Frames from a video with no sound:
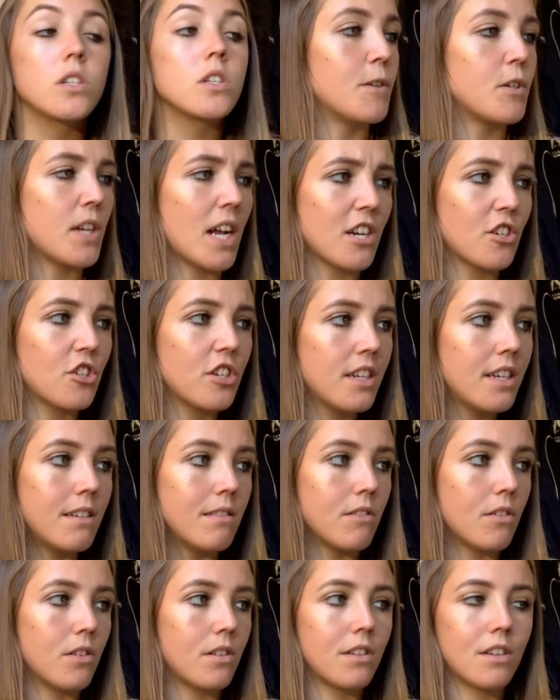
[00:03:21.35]
There's
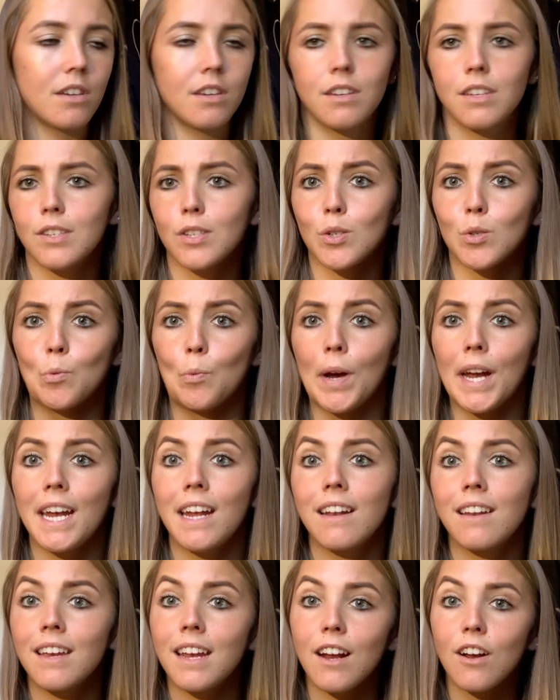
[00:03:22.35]
actually
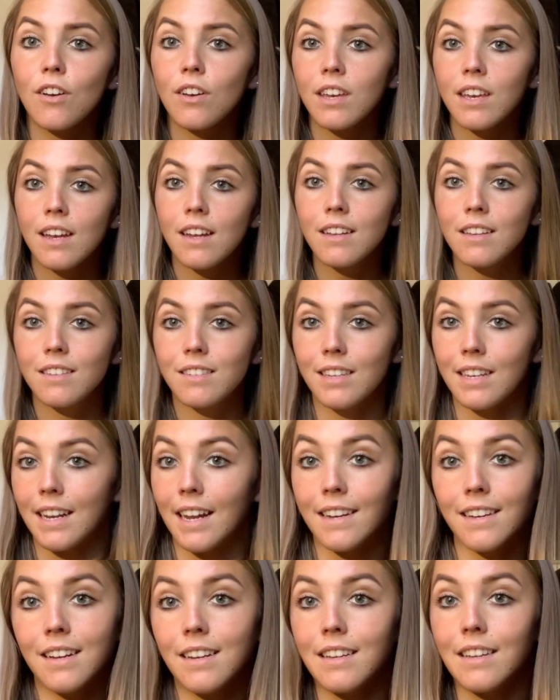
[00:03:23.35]
suede care kits, and
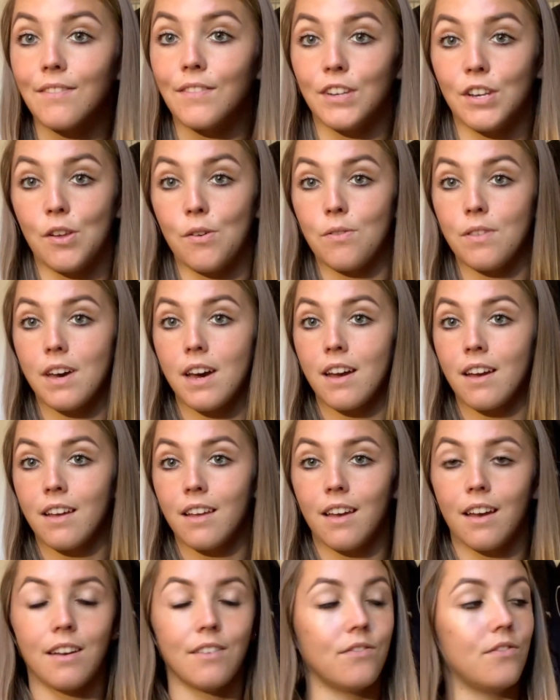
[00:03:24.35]
I didn't even know that.
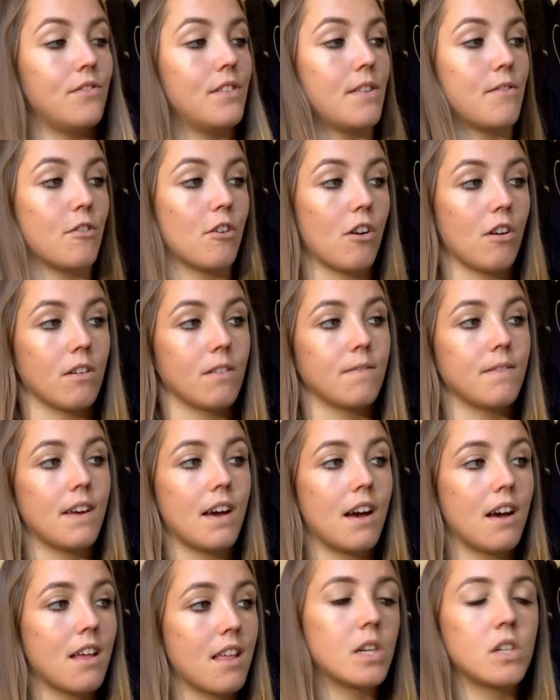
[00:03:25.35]
I've never heard of that.